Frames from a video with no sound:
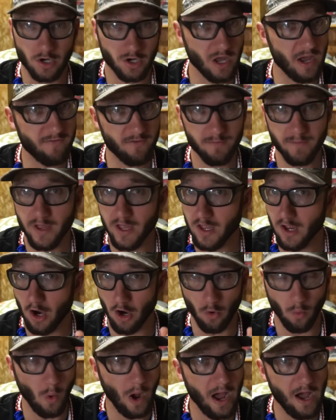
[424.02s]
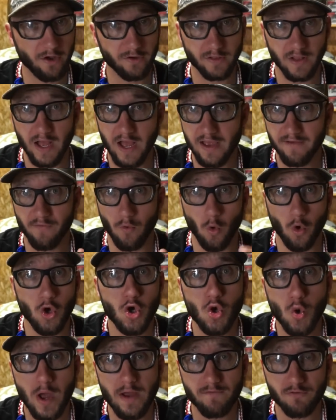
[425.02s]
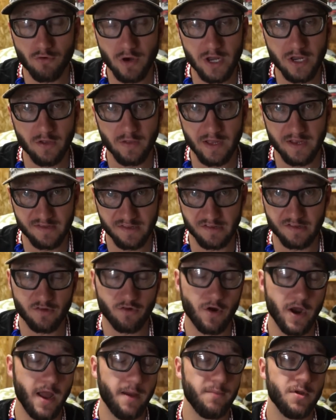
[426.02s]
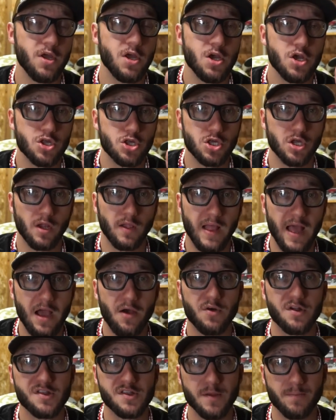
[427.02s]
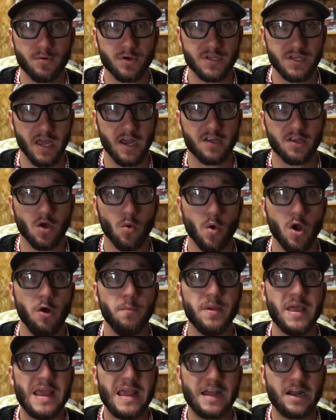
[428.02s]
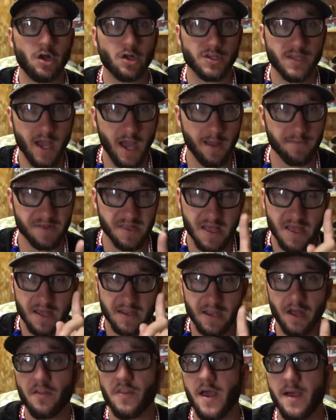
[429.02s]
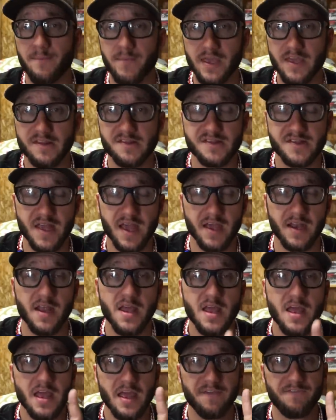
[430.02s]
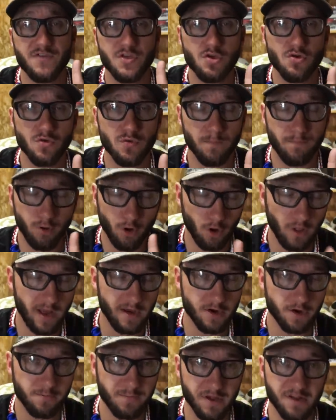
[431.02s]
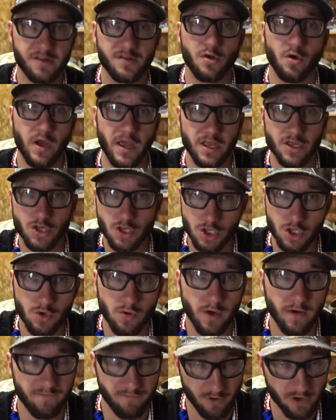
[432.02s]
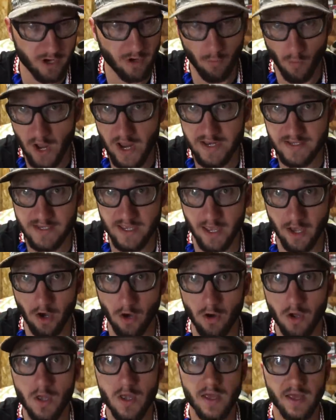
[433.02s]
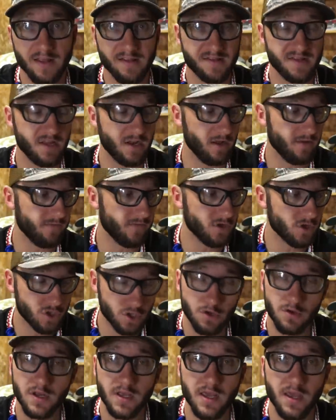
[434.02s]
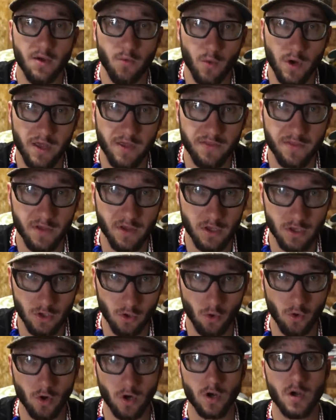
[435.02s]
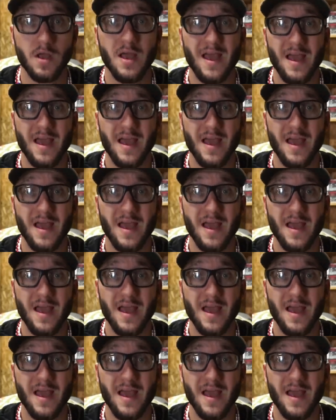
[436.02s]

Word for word: government, our wildlife, whoever regulates this crap, should allow us to protect our well-being at all times. Now that being said, if you pull out your pistol and shoot a freaking whitetail instead of shooting it with your